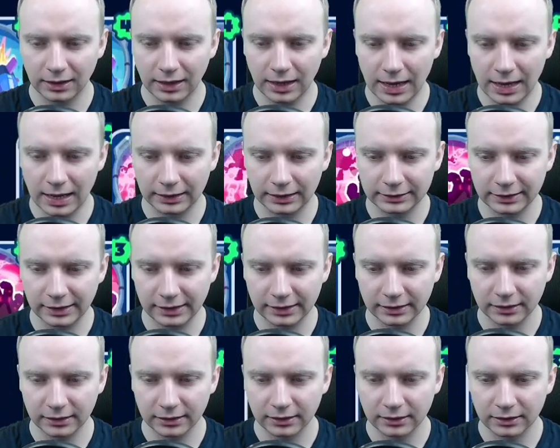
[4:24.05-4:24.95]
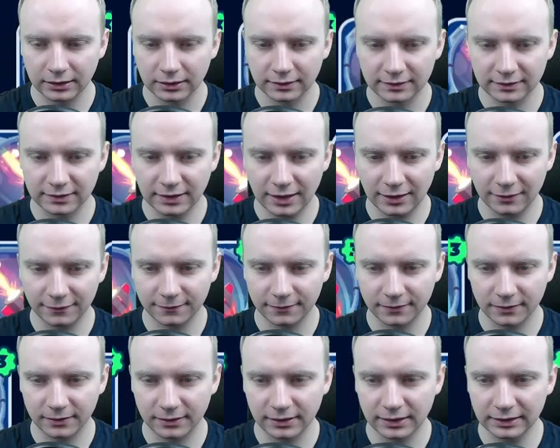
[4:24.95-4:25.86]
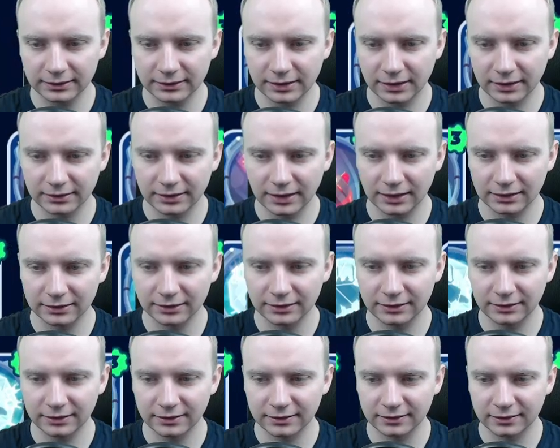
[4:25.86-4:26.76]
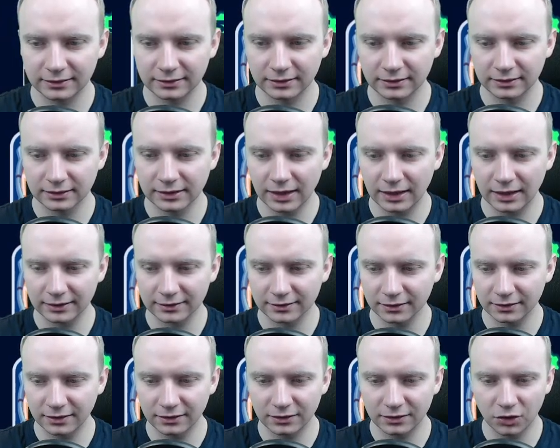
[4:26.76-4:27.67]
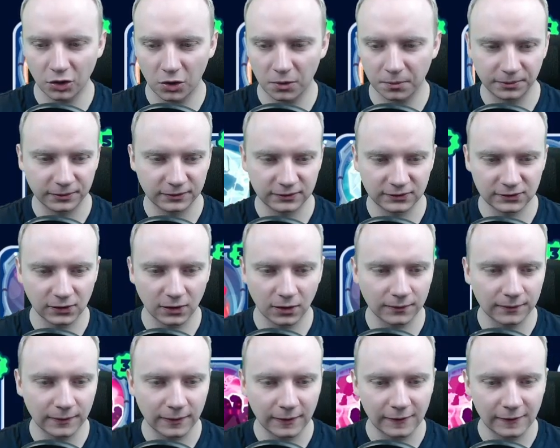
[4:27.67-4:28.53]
other stuff rather than these guys on the top. So